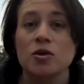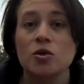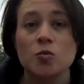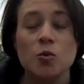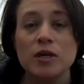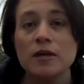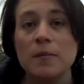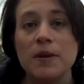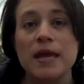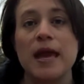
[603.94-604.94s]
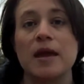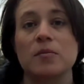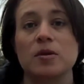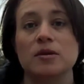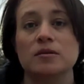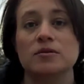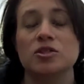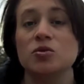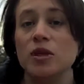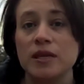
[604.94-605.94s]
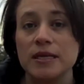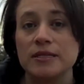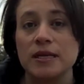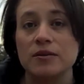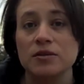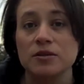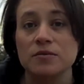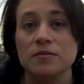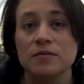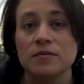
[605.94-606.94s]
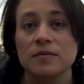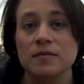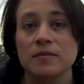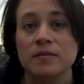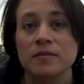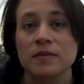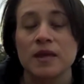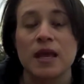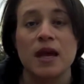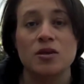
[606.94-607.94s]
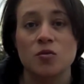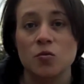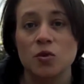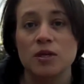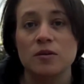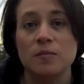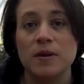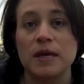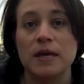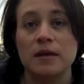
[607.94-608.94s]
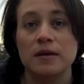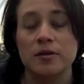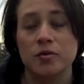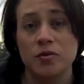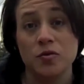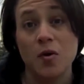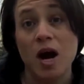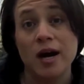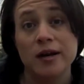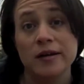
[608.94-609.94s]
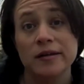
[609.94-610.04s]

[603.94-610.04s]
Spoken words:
You wouldn't be able to do the things that you do, and you wouldn't be who you are.